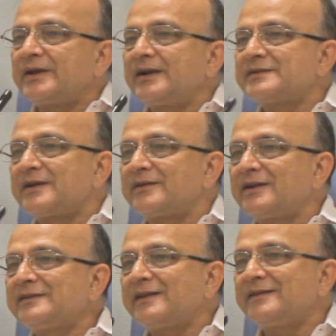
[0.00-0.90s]
in a
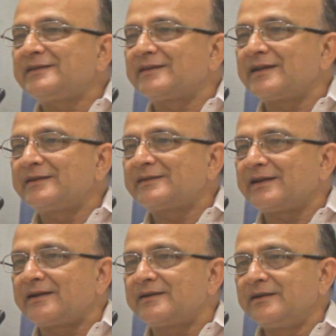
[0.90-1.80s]
general sense, as I
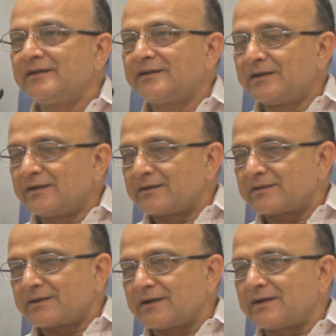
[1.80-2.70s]
said,
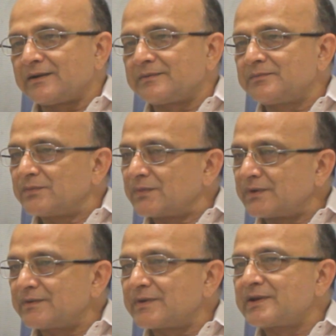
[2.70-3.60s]
the
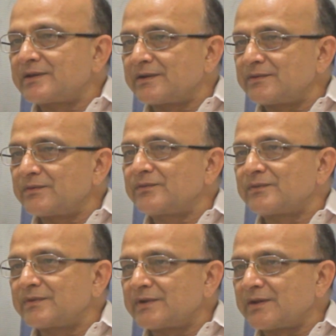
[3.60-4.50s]

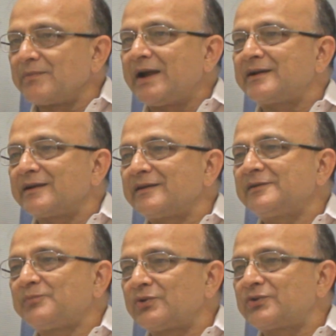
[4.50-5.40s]
matter
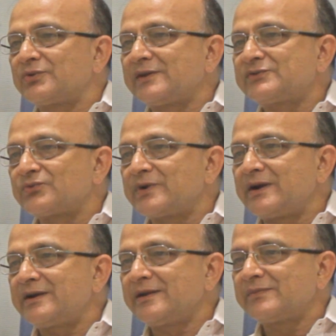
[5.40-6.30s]
is put to the
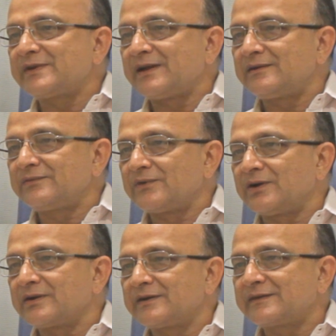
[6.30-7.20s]
student himself
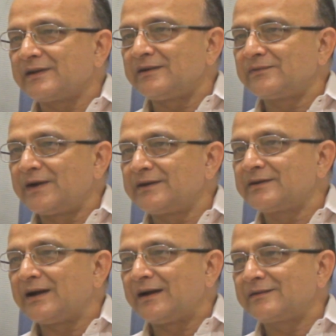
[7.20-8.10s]
or herself
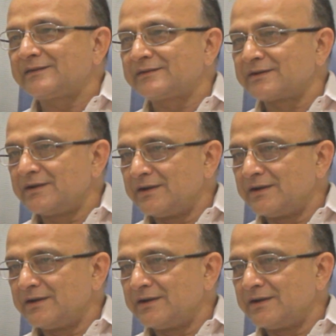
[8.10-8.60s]
and asked